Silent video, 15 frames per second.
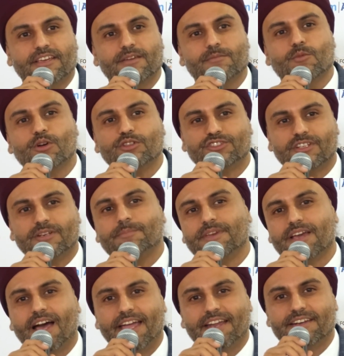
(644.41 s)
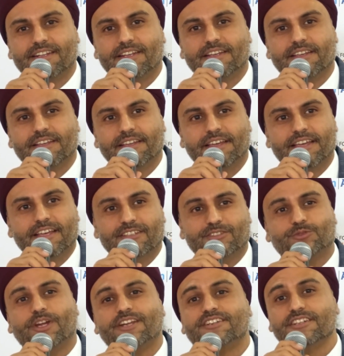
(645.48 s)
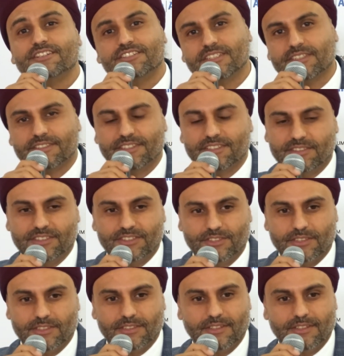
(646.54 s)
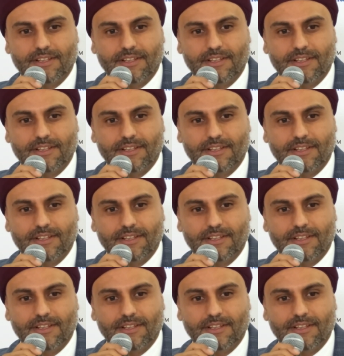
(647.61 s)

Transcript: emotion behind a strategic decision.